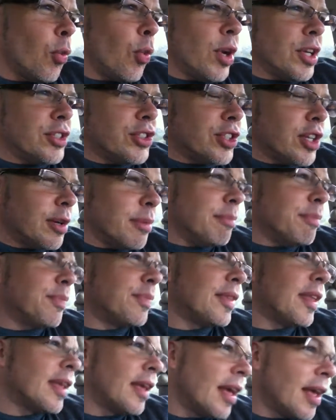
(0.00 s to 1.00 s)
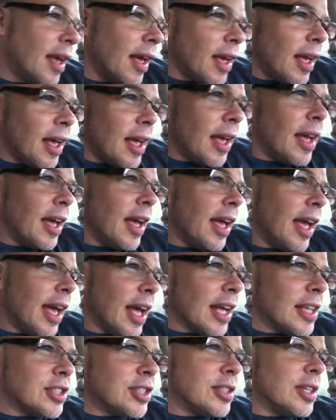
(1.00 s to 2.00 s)
Wisdom
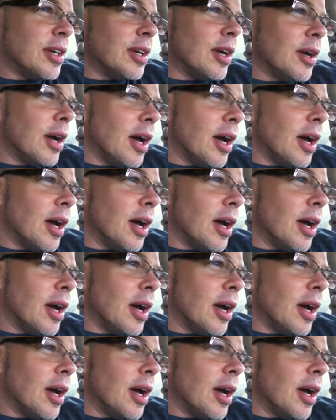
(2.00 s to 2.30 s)
has